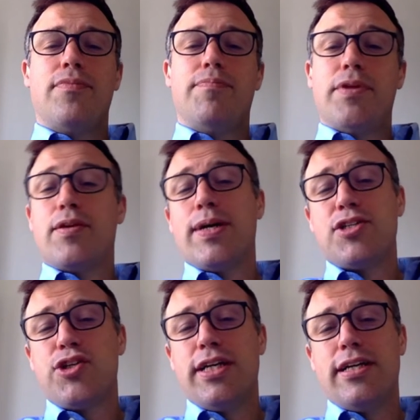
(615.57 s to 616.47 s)
the
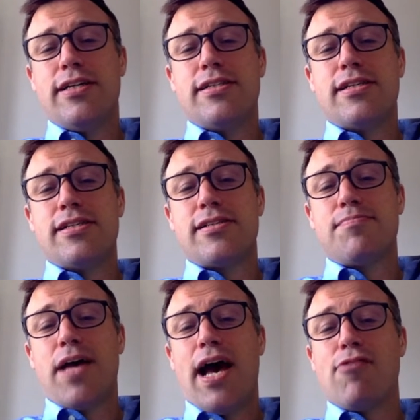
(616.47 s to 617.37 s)
question is
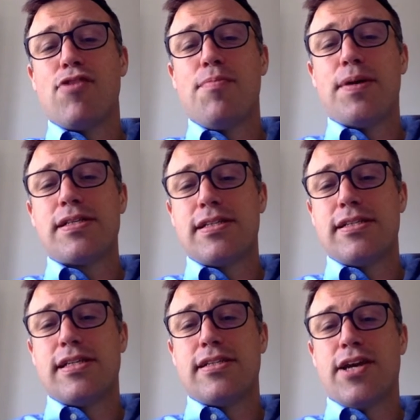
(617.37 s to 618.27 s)
how robust is
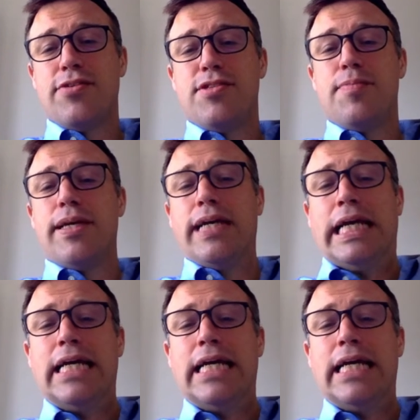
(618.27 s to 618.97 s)
this going to be?